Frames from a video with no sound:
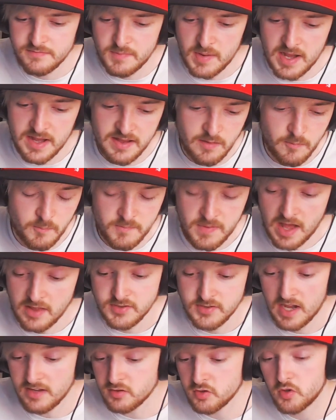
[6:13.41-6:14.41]
but
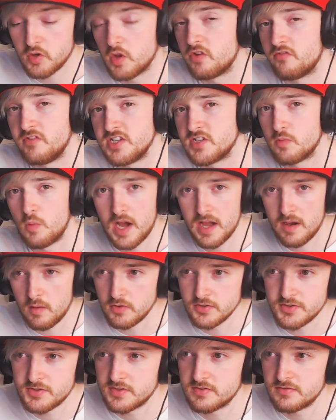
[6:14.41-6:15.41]
I don't know the reason why I
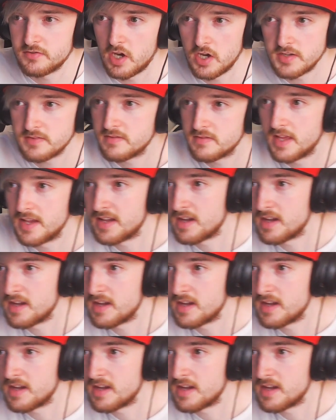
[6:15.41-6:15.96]
was not, like,